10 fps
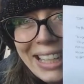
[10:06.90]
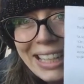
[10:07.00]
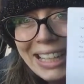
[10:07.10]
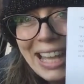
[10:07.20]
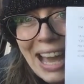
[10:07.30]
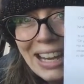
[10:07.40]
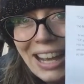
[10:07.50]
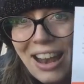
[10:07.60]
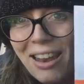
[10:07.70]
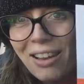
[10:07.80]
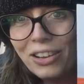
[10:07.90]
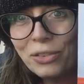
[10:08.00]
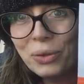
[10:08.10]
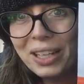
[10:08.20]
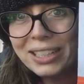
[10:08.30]
He had a lot
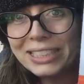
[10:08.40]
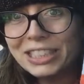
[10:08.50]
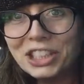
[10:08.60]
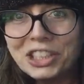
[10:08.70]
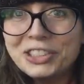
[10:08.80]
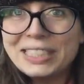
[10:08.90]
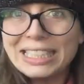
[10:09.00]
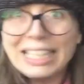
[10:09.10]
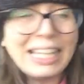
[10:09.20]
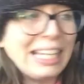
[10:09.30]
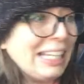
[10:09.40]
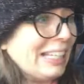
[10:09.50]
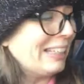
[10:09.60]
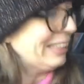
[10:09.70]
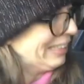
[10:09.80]
of work to do, didn't he?